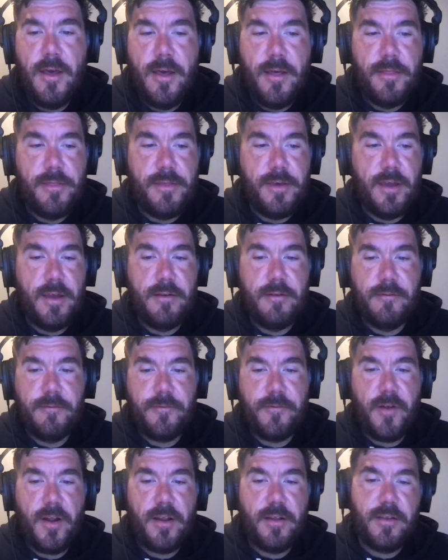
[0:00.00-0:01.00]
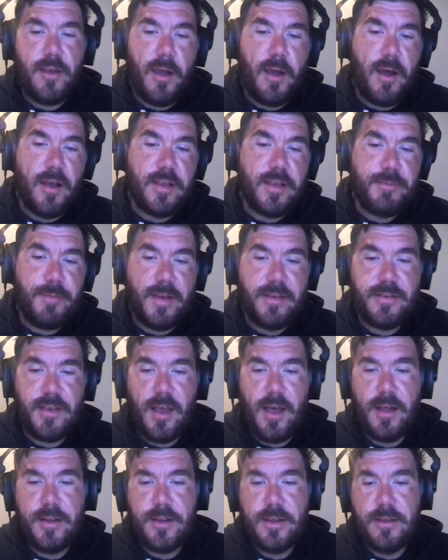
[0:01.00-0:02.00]
Then Frank
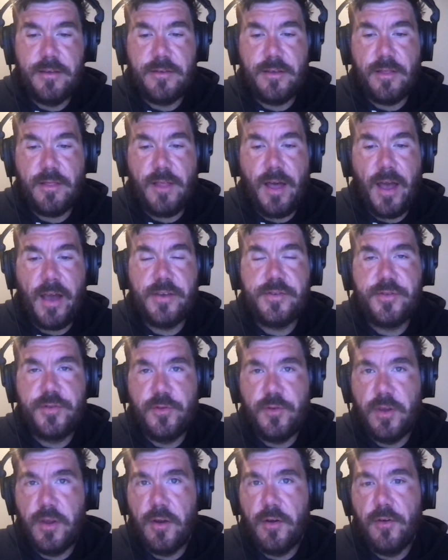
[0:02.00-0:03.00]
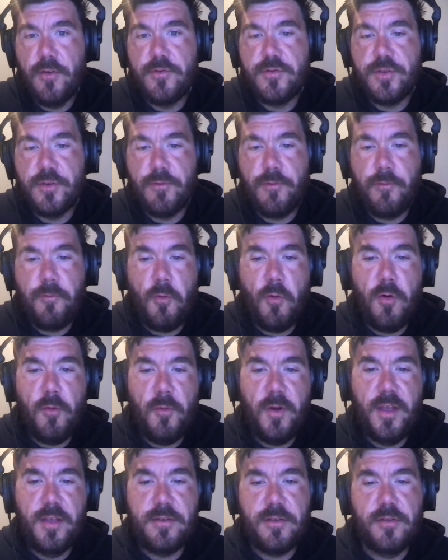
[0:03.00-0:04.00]
Spazzani's last 2 years, just 4
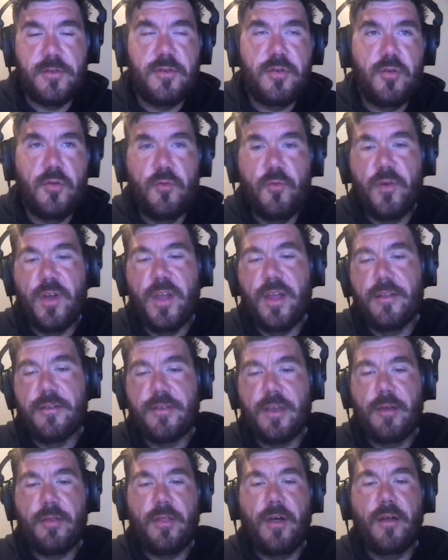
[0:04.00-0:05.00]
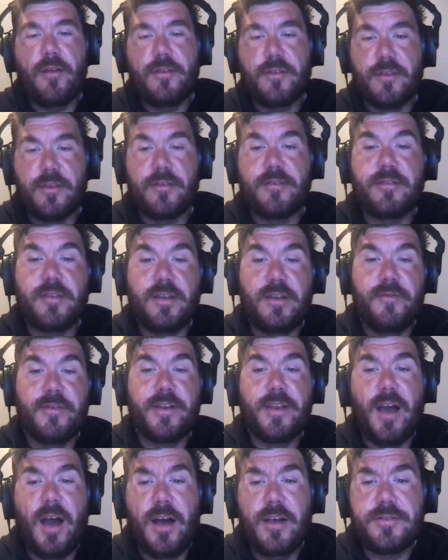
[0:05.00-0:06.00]
wins and 2 wins. That led to Steve
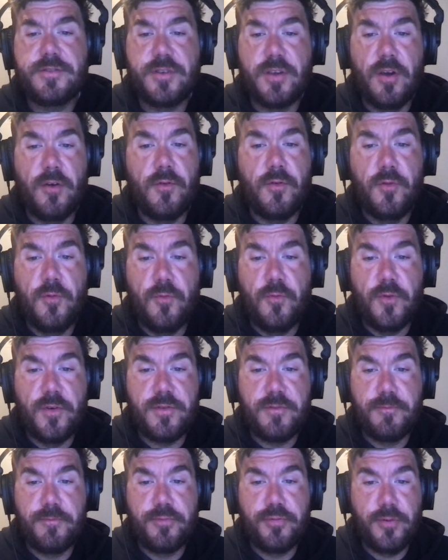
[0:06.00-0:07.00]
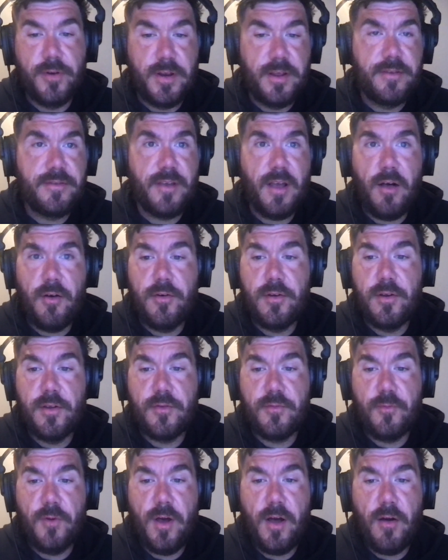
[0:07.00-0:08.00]
Adazio, who was pretty solid
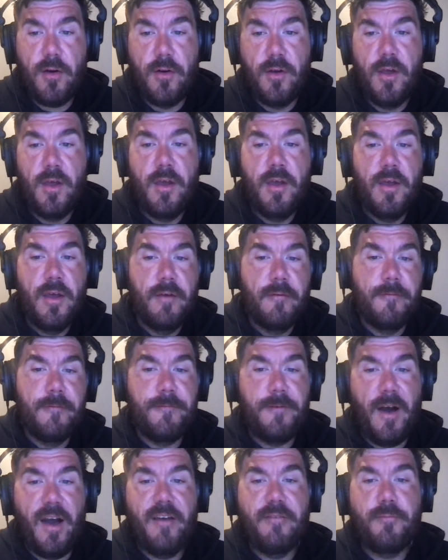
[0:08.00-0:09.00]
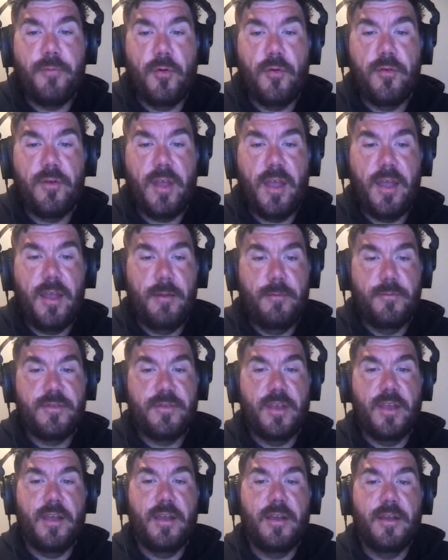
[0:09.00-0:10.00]
as well. 5 bowl
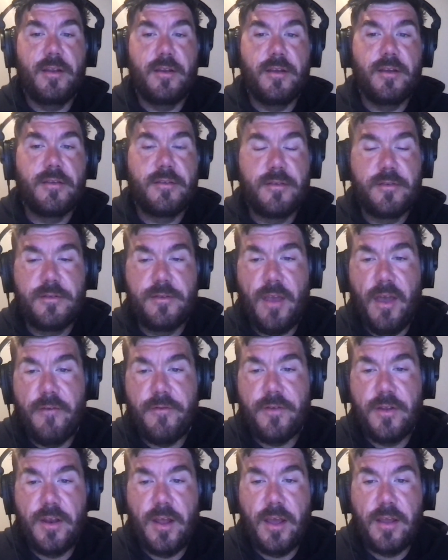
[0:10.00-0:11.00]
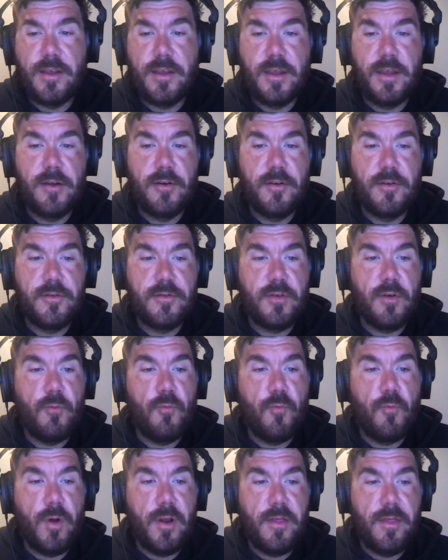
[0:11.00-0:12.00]
games in 7 years.
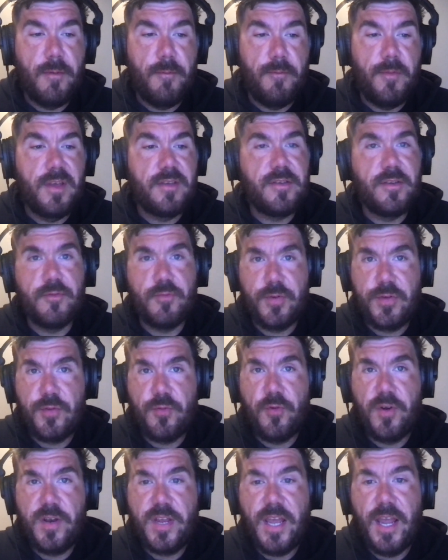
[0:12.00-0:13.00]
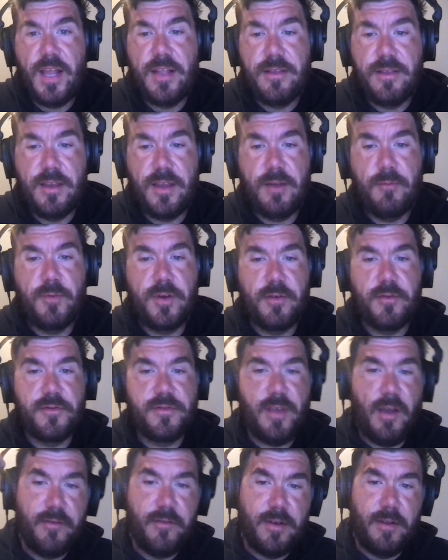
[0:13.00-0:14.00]
One of the misses was 2018 when he
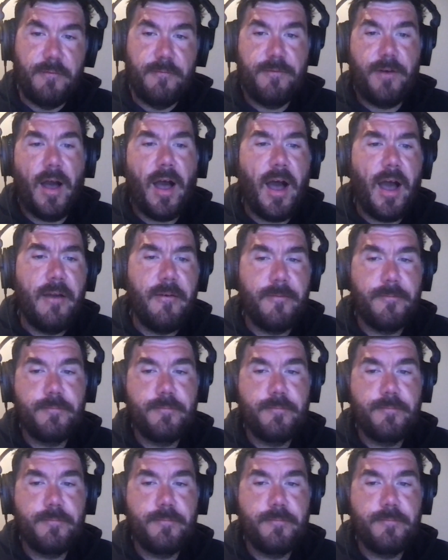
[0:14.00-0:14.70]
was 7-5.